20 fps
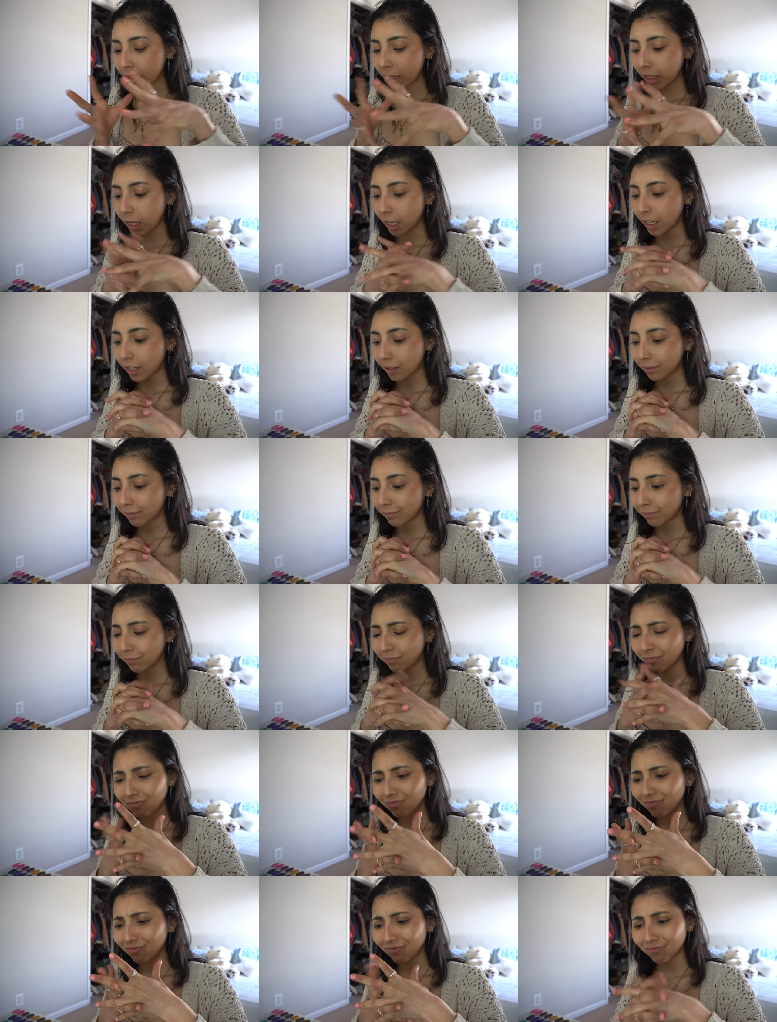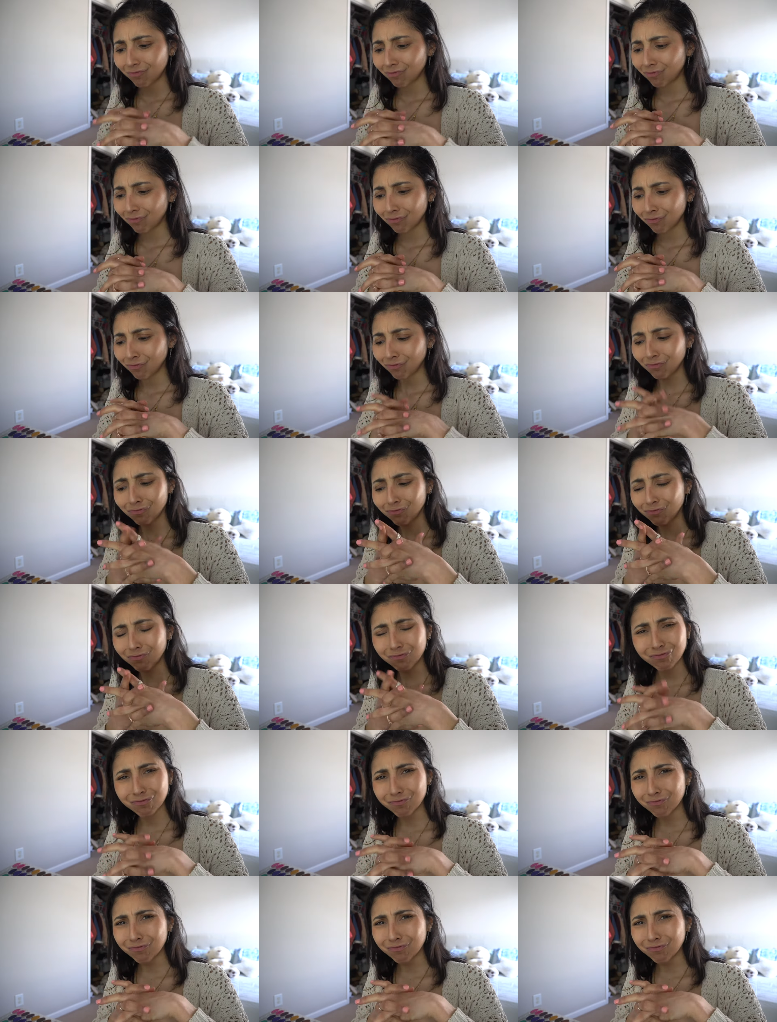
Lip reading: [no speech]